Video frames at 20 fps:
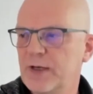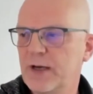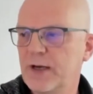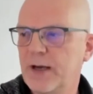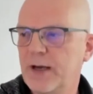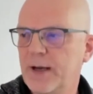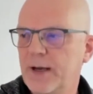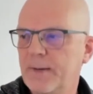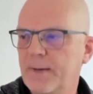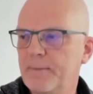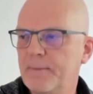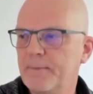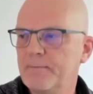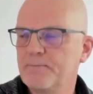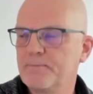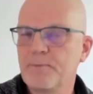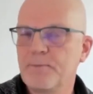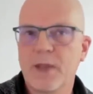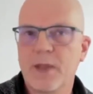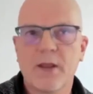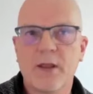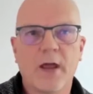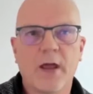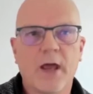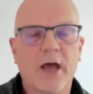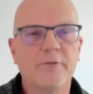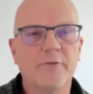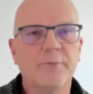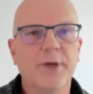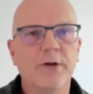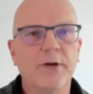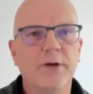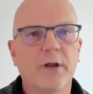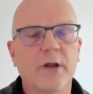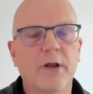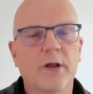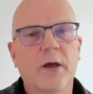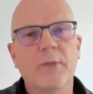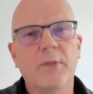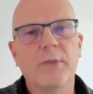have been,
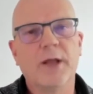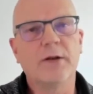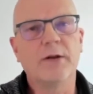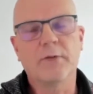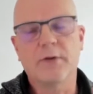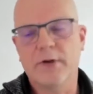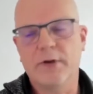I mean,